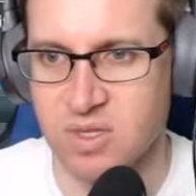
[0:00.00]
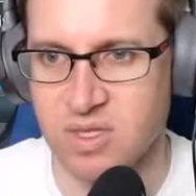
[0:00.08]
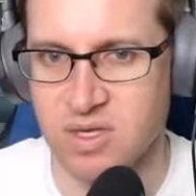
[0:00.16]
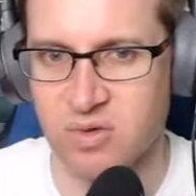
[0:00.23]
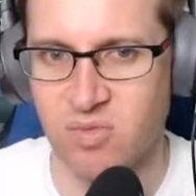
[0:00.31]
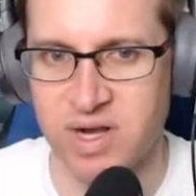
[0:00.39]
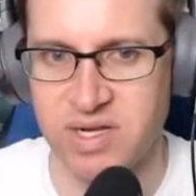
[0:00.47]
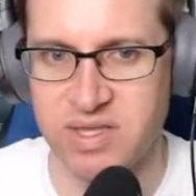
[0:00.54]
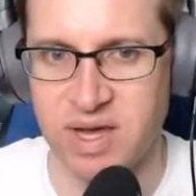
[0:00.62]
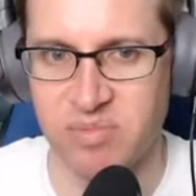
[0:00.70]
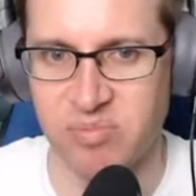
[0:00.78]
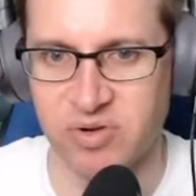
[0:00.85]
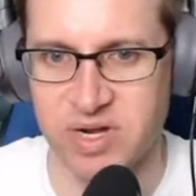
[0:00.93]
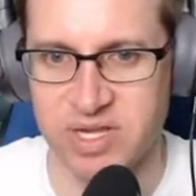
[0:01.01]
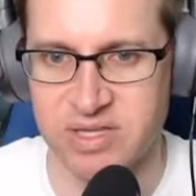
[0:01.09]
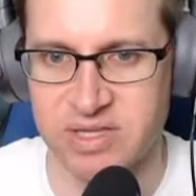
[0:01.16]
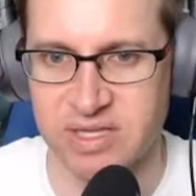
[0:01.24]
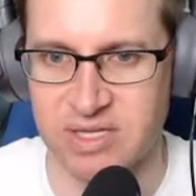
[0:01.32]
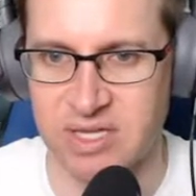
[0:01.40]
Oh, why did that
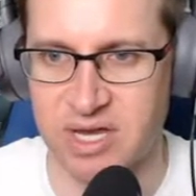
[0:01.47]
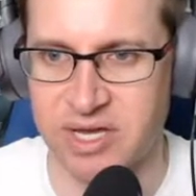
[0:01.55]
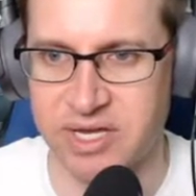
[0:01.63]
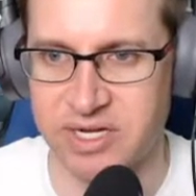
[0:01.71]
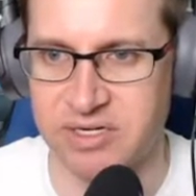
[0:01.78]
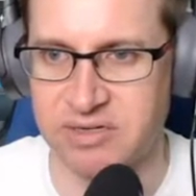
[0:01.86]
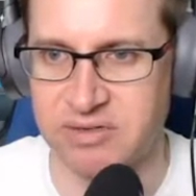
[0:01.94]
break the line?